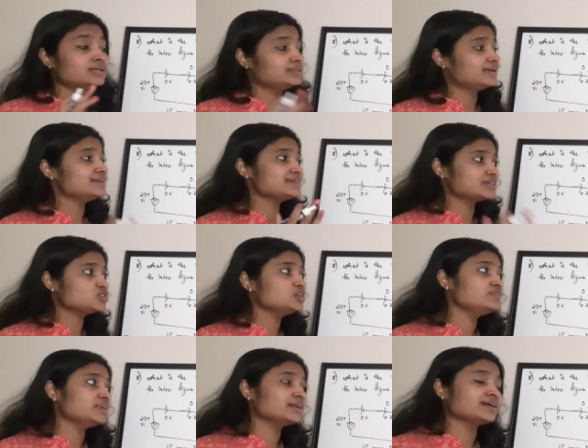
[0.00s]
that is
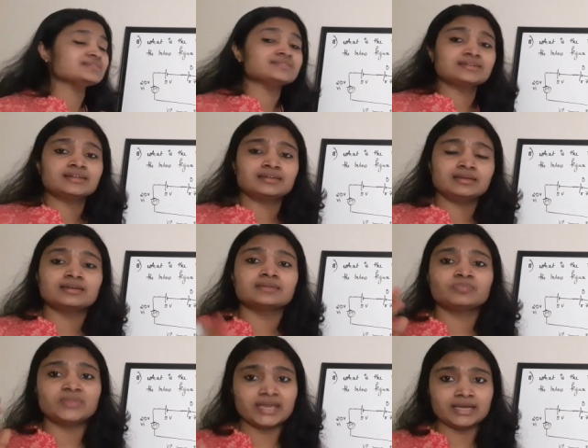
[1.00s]
actually we are considering
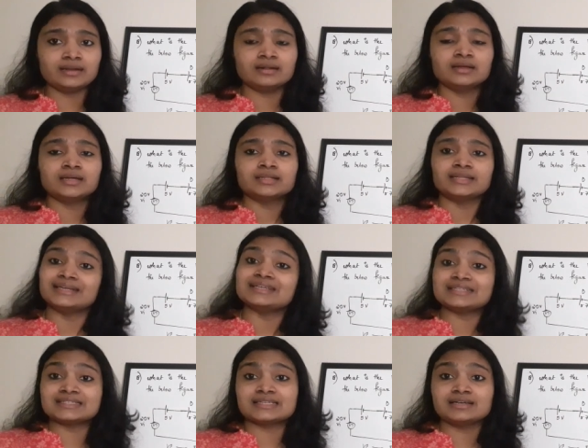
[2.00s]
there that
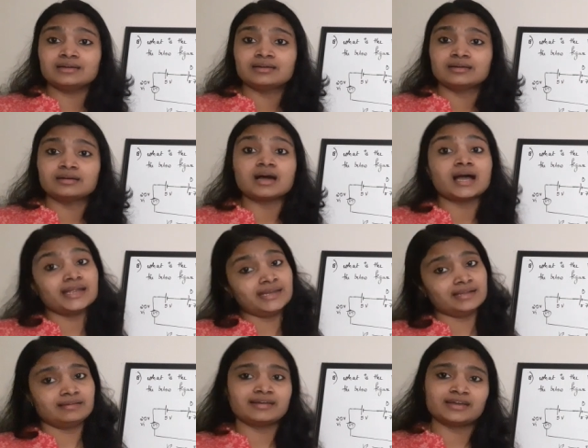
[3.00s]
it is a
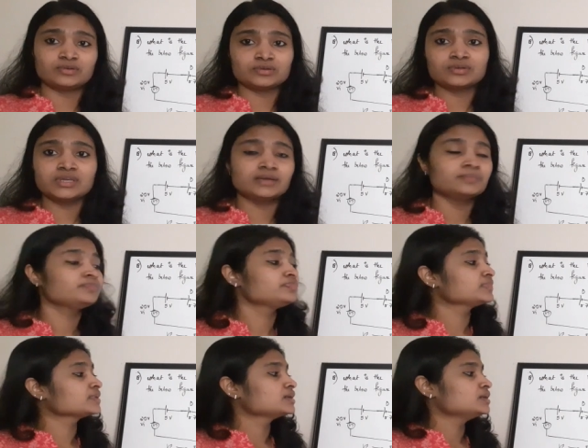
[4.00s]
ideal diode. Okay.
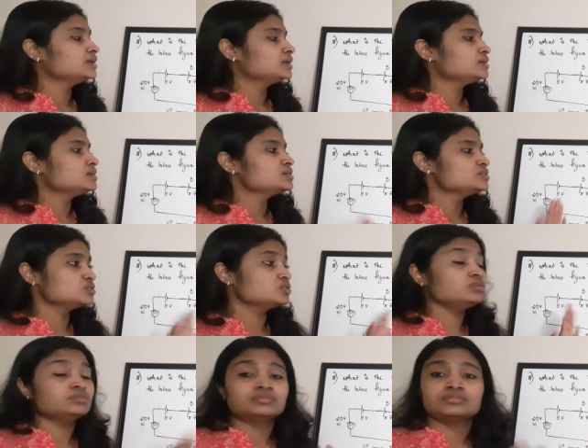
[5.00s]

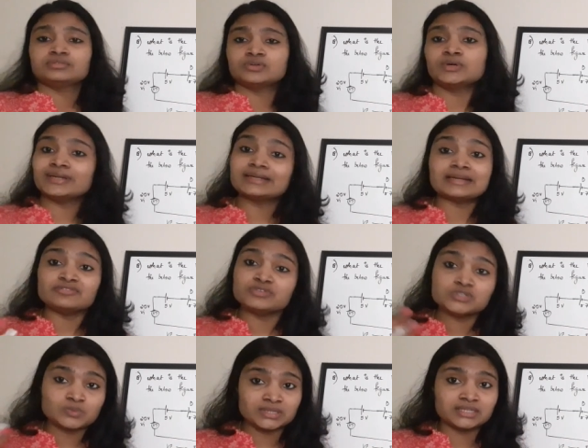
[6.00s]
So, don't get
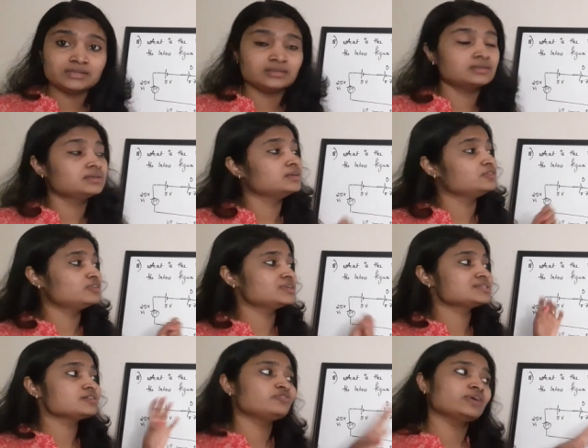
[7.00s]
confused with it. If it
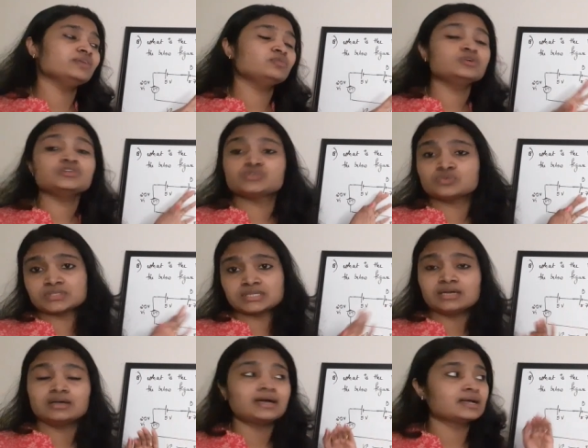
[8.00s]
is a 5 volt, choose
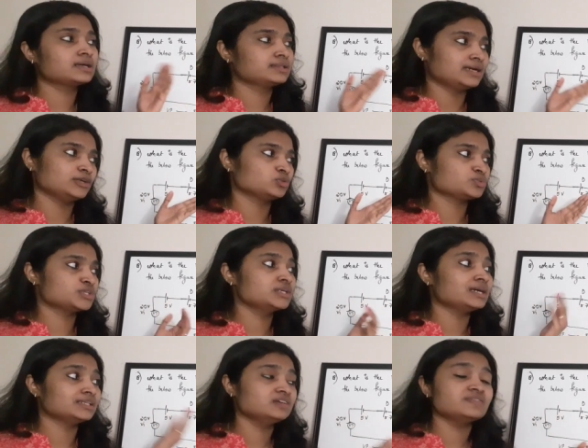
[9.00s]
the, that
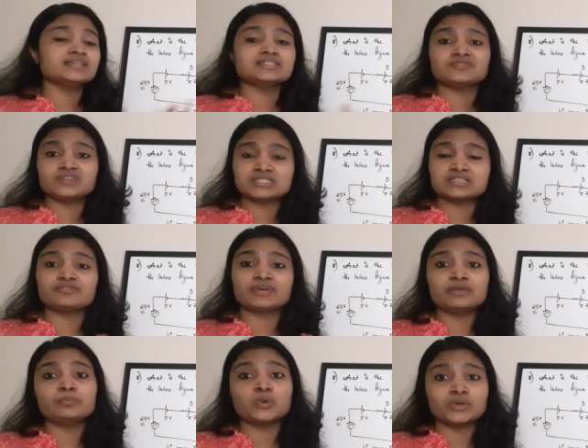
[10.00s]
option. Otherwise, if it is a
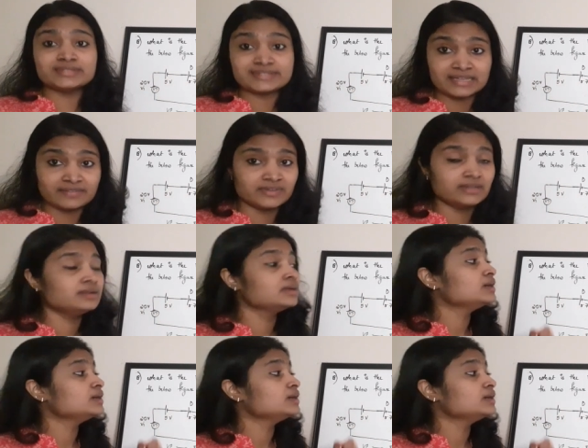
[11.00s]
5.7,